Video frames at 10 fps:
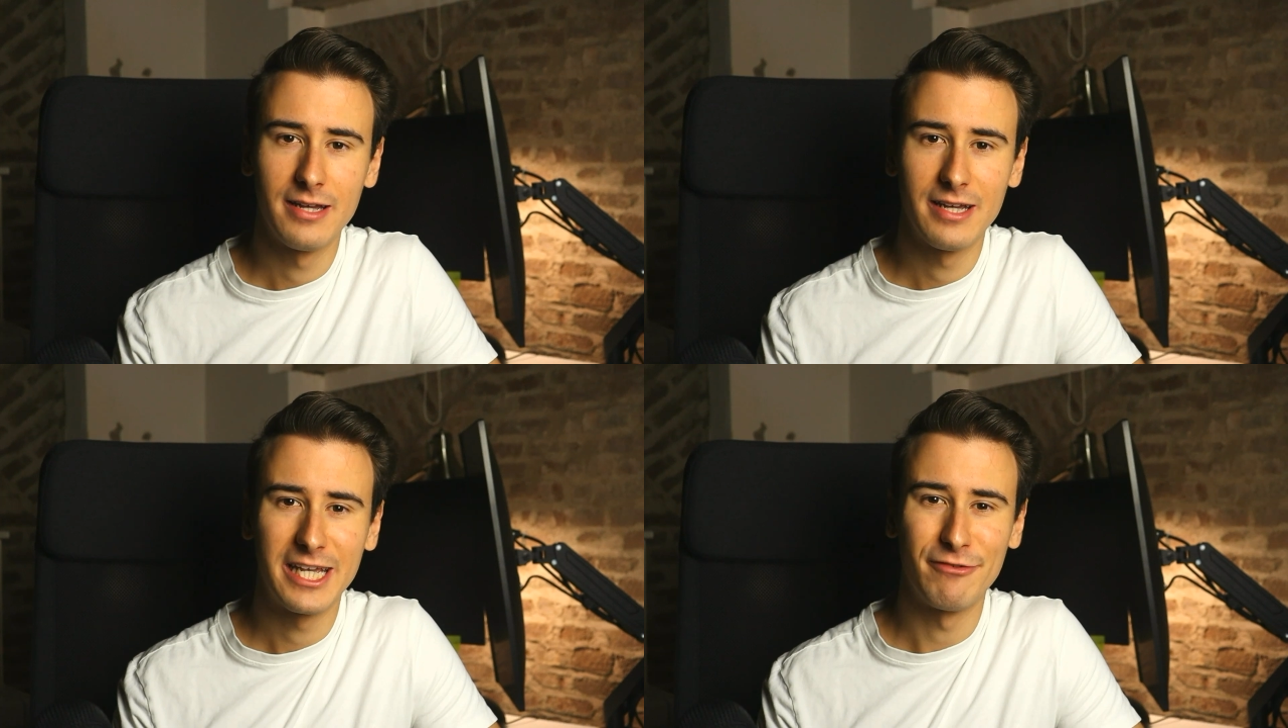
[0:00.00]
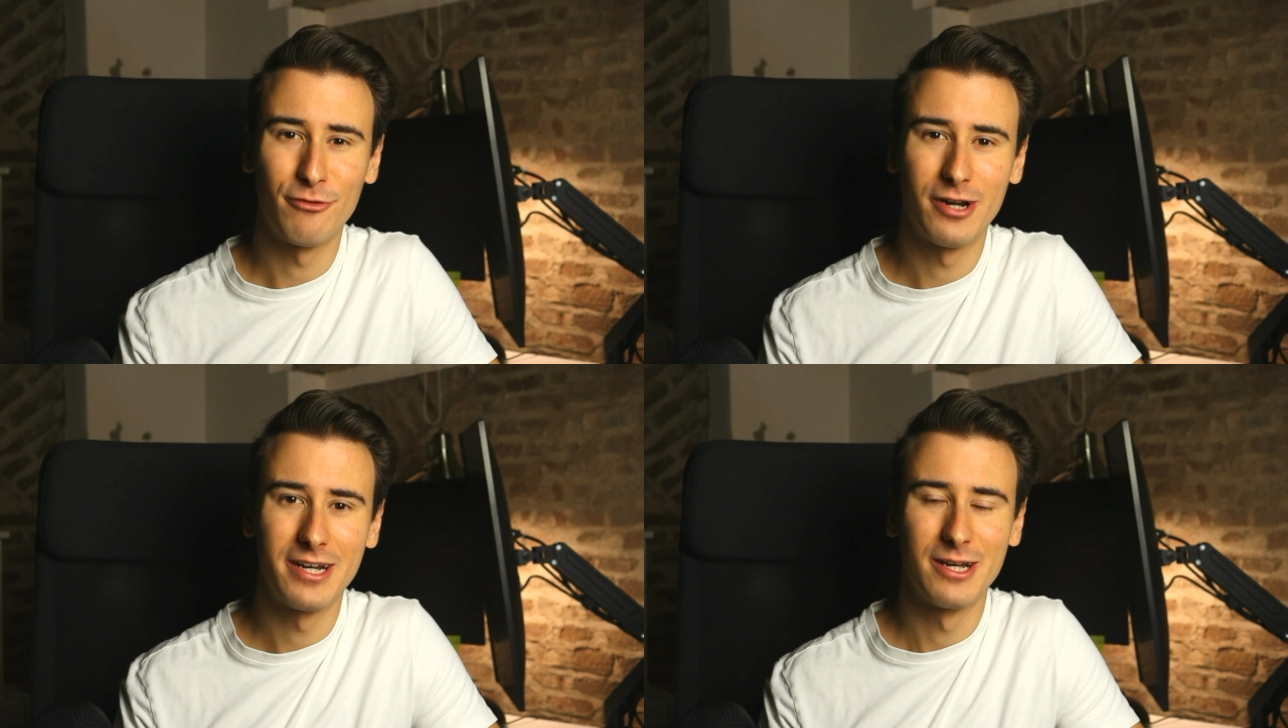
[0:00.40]
Hey
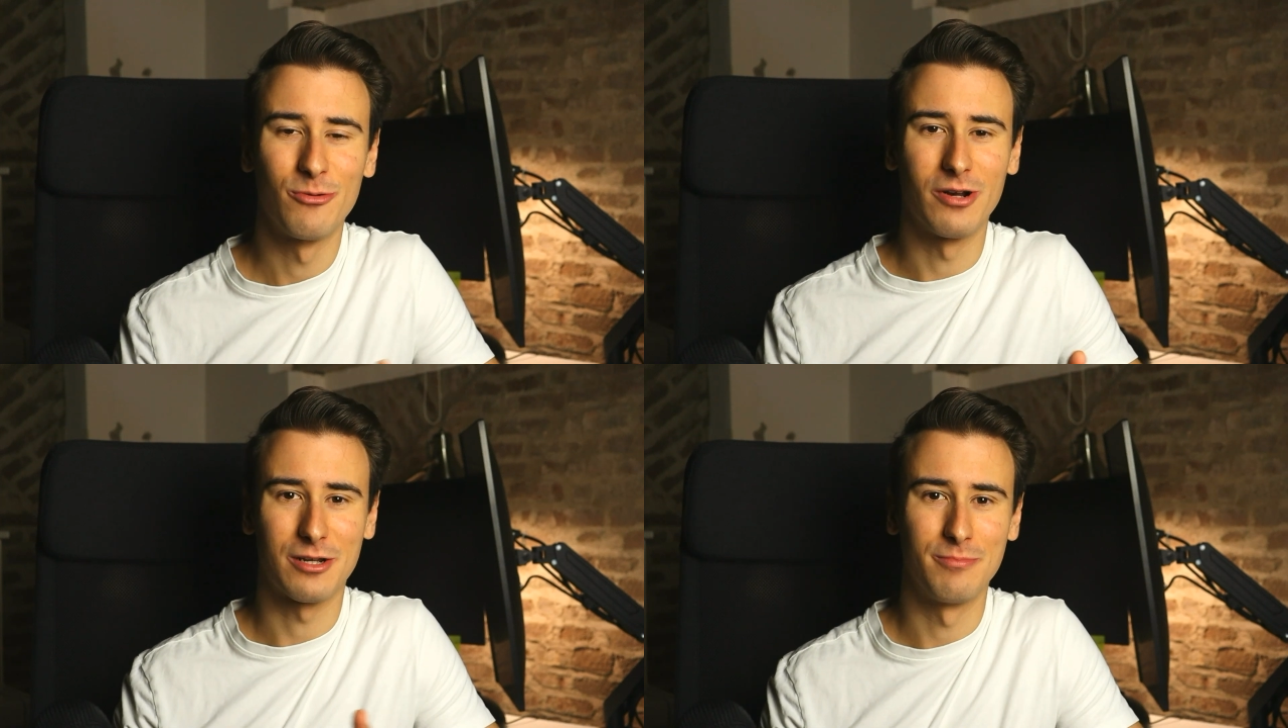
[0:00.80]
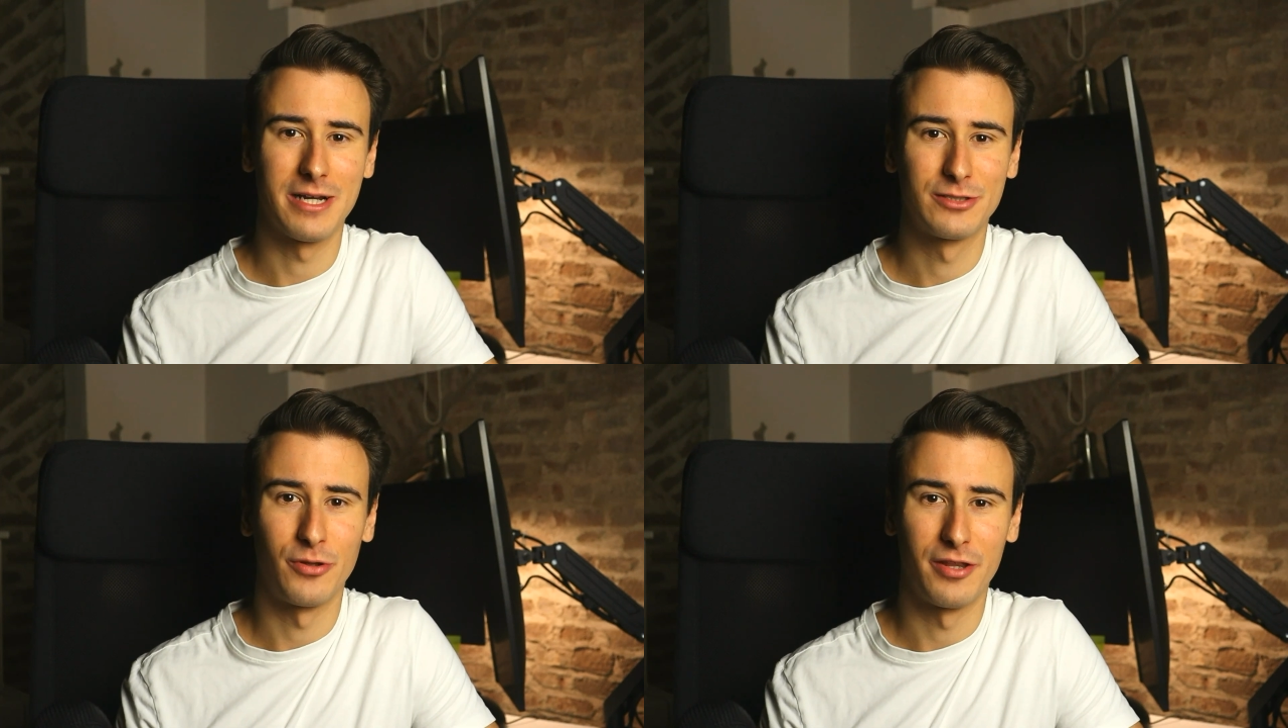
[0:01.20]
everyone, welcome back
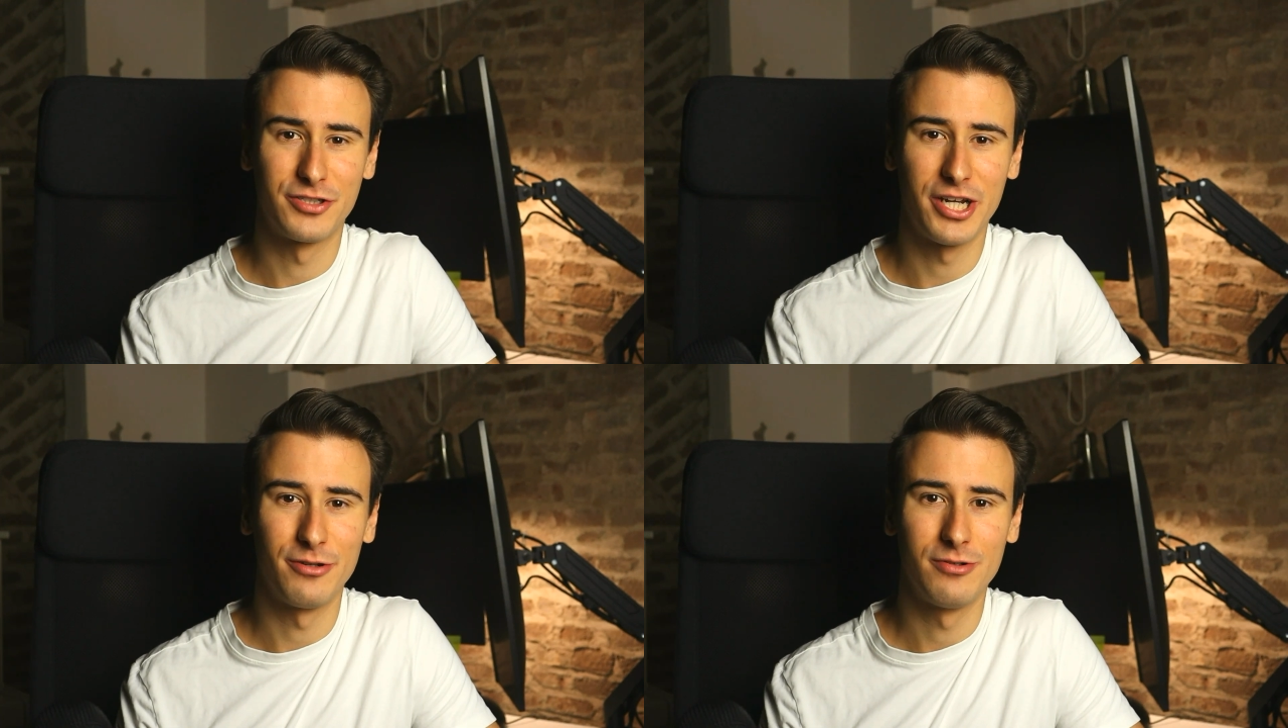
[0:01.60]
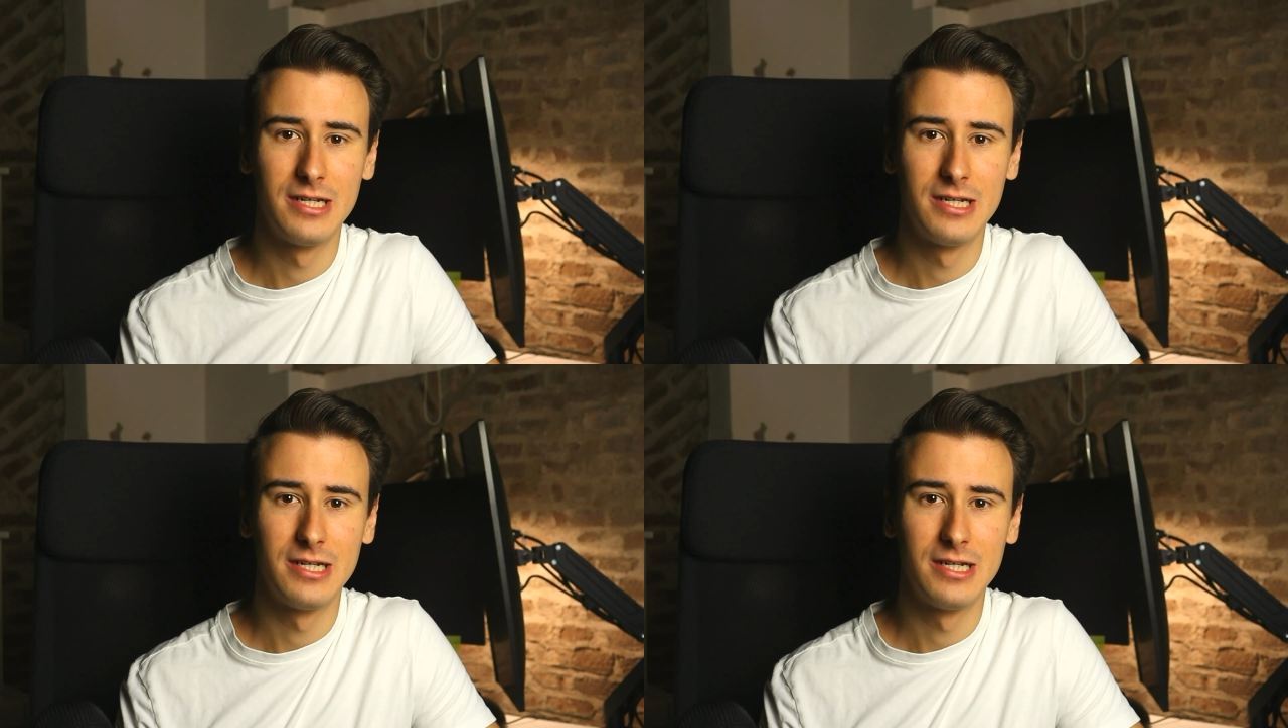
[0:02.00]
to the channel.